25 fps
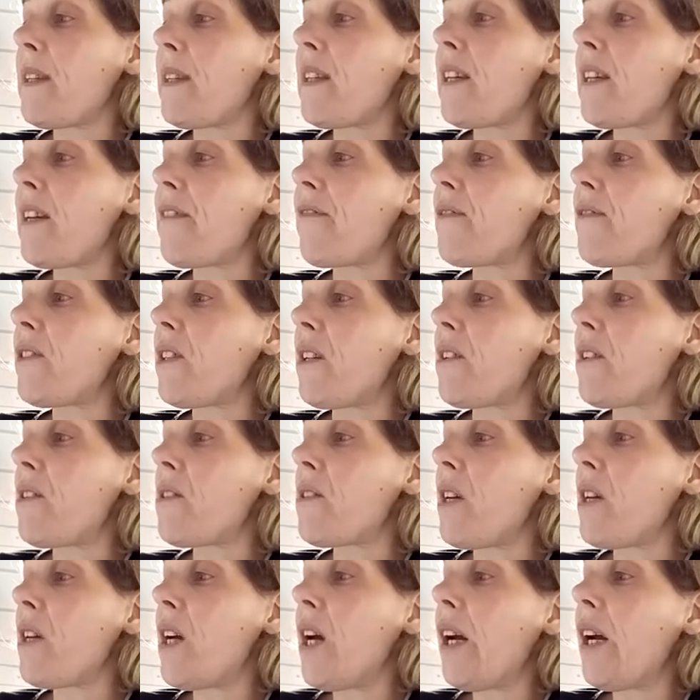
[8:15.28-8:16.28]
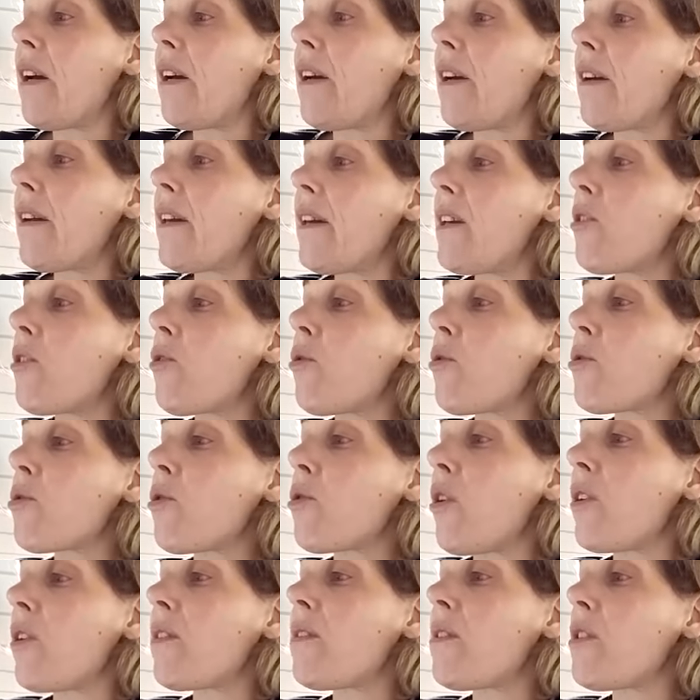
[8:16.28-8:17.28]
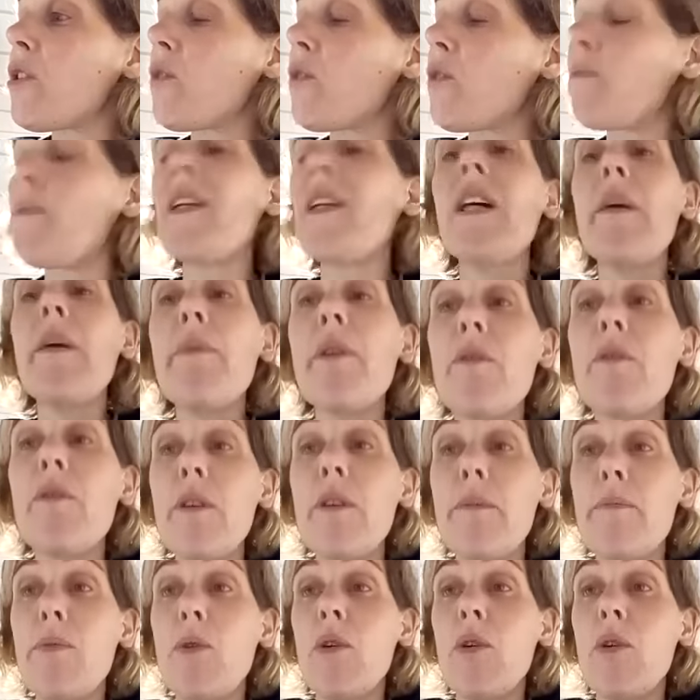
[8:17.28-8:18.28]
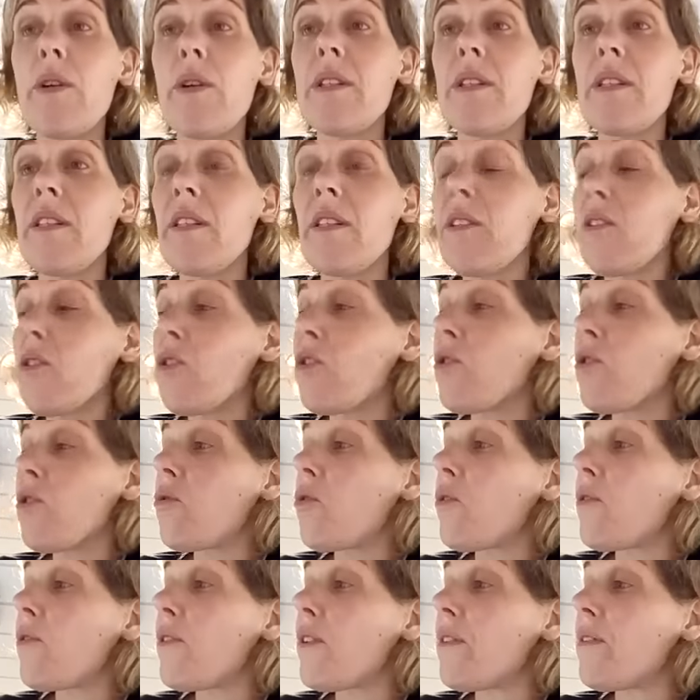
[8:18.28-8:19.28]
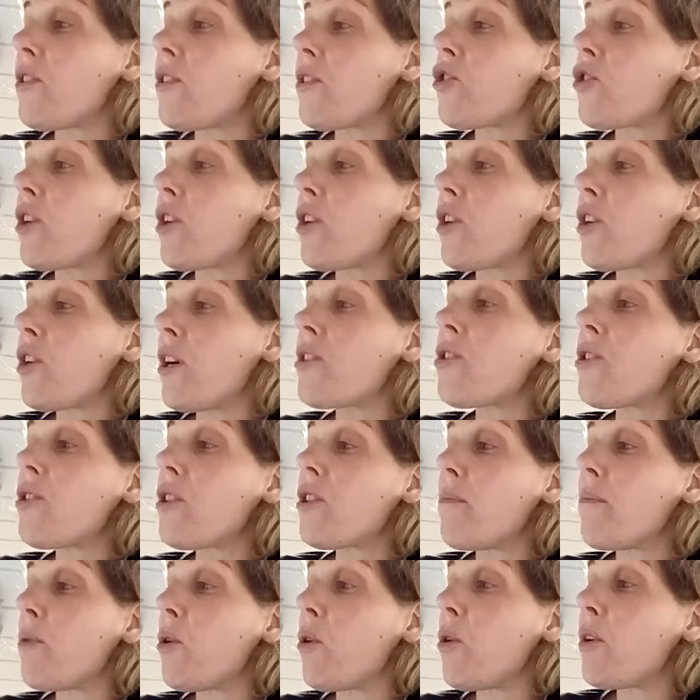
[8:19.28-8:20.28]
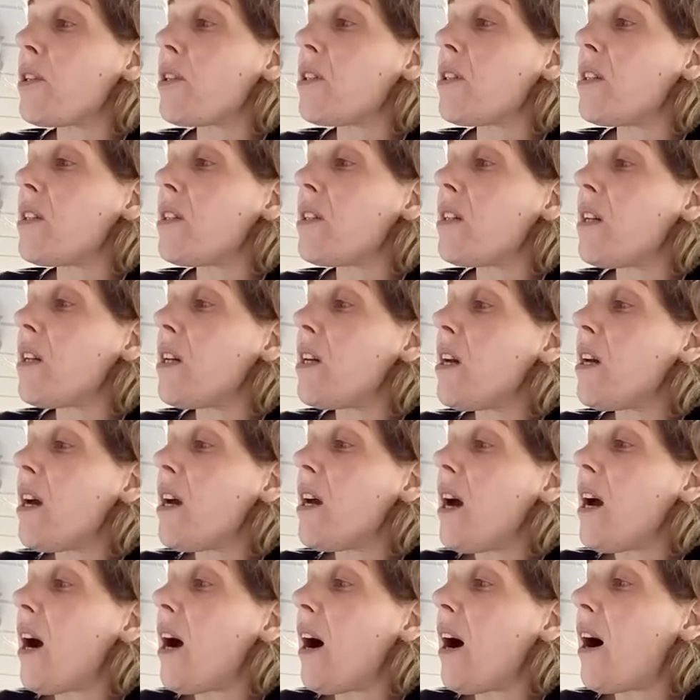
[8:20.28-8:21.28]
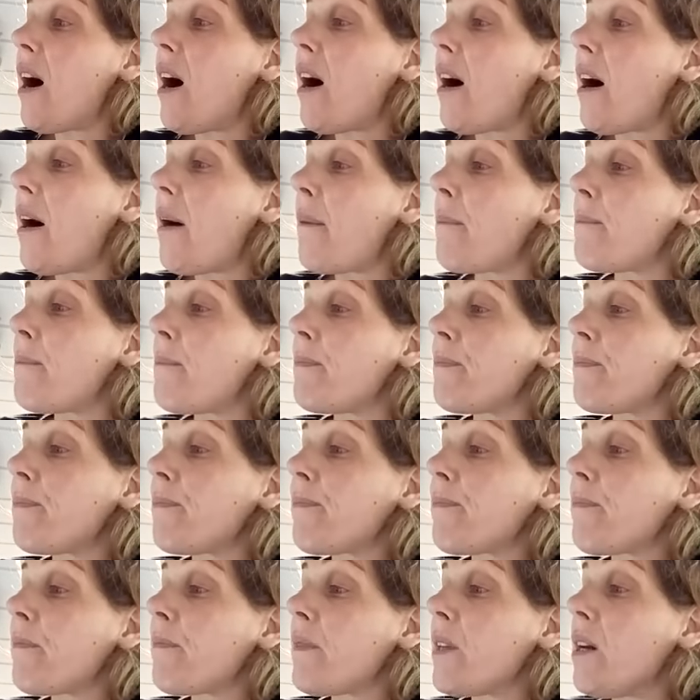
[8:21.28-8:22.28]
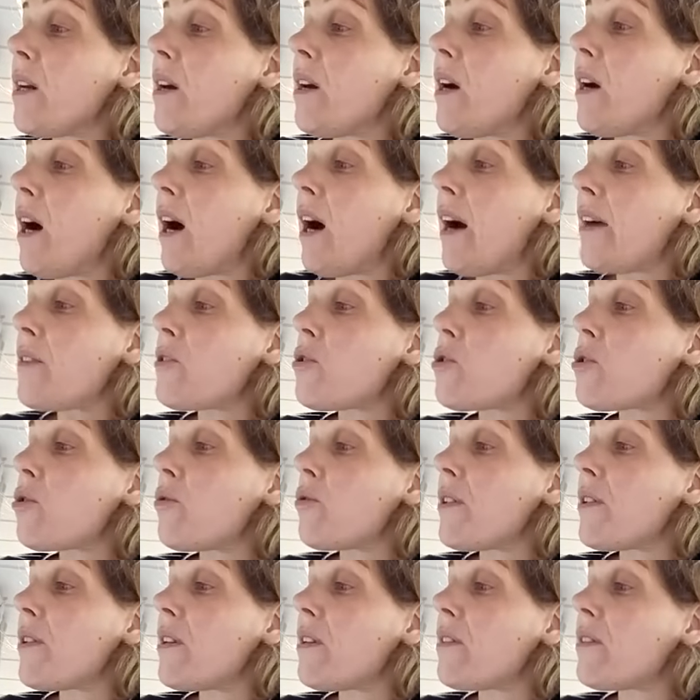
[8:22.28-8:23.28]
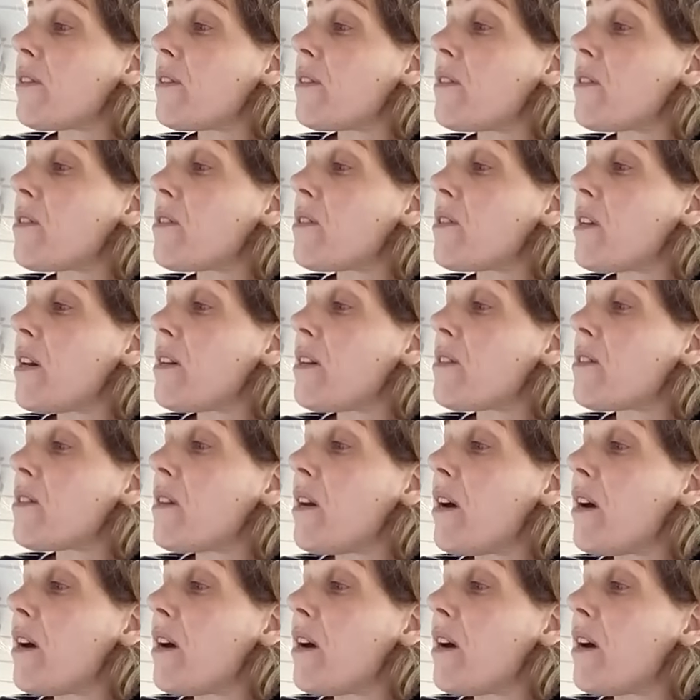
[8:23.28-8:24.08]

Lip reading: giftings, he goes on to speak about the body. You know that the church is the body, and so that it says